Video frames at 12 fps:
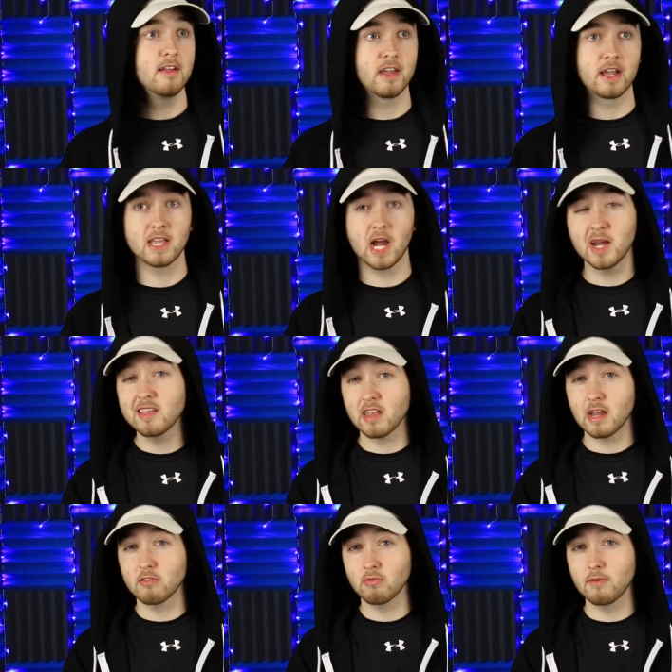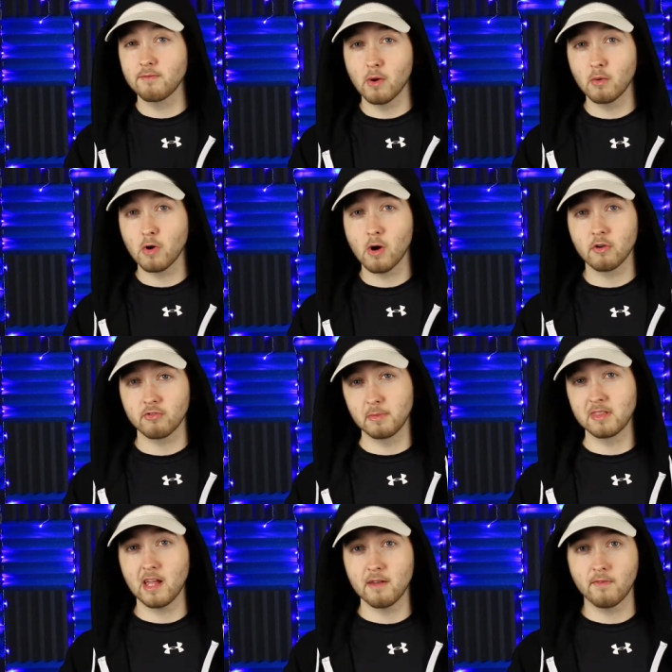and now he's answering phone calls from
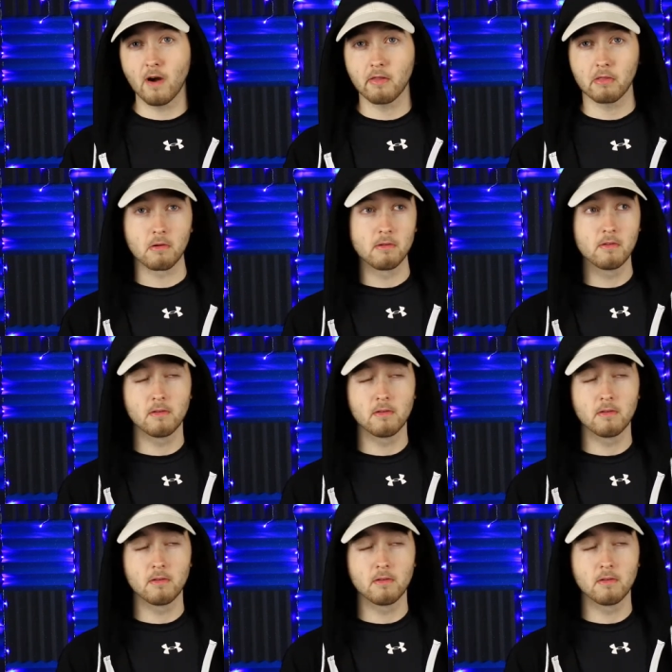a dead father.